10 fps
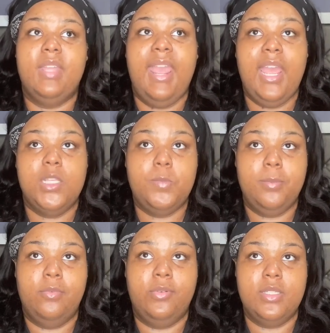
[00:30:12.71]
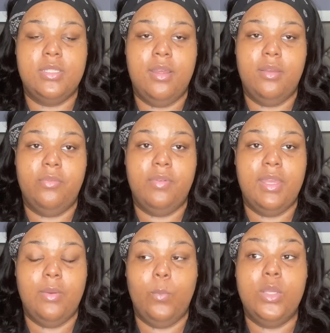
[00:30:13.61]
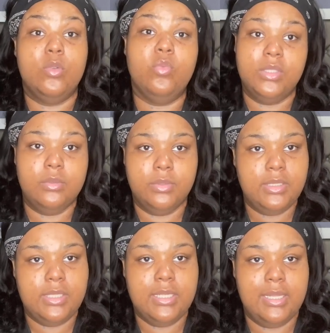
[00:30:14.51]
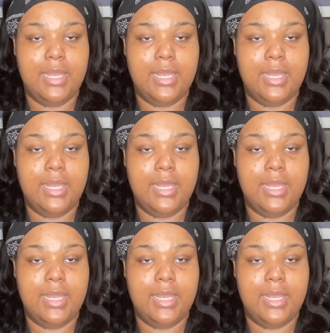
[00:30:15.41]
ask people for stuff when you really, really need it.